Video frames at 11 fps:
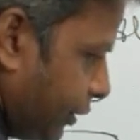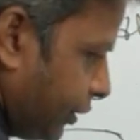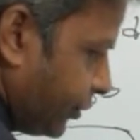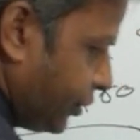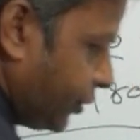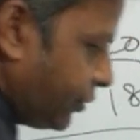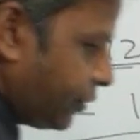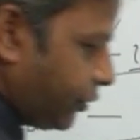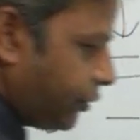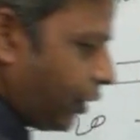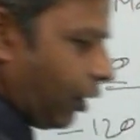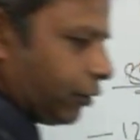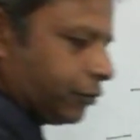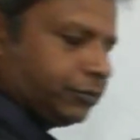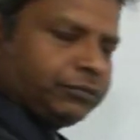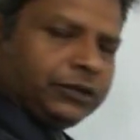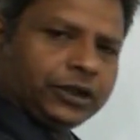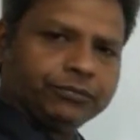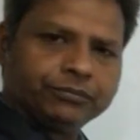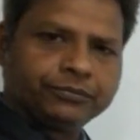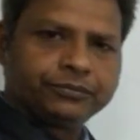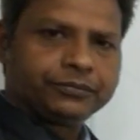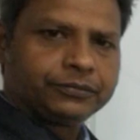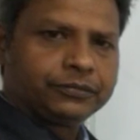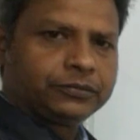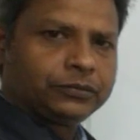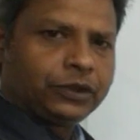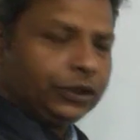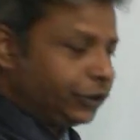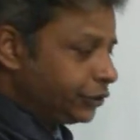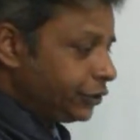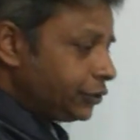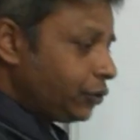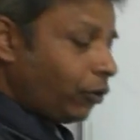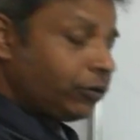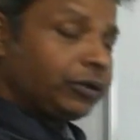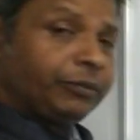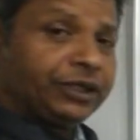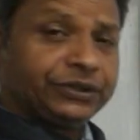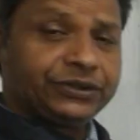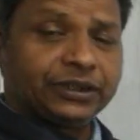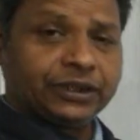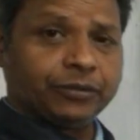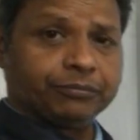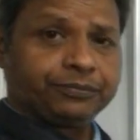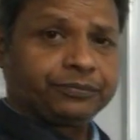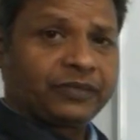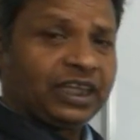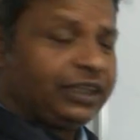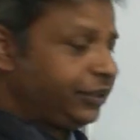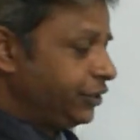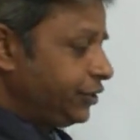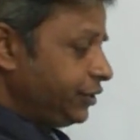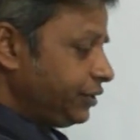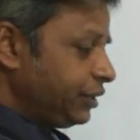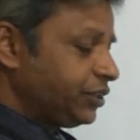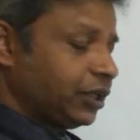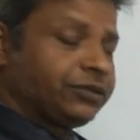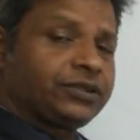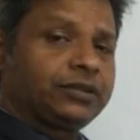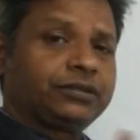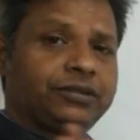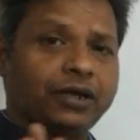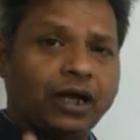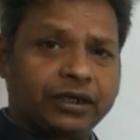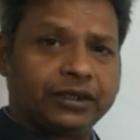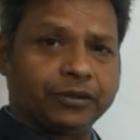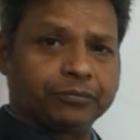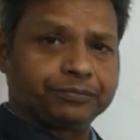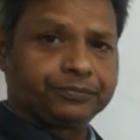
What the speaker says: This is the drug name. This is not the medicine name. This is just a drug name.